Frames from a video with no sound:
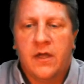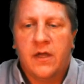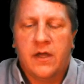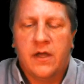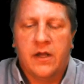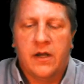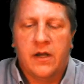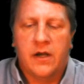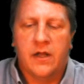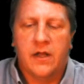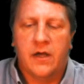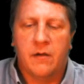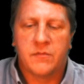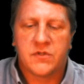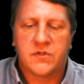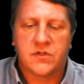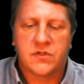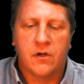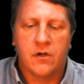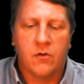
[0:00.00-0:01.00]
And
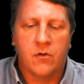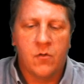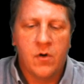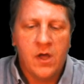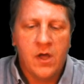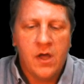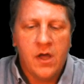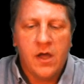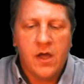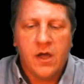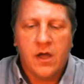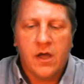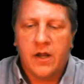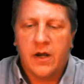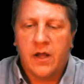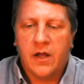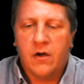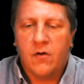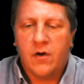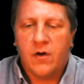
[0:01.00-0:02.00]
so,
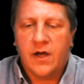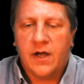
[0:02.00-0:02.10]
you know,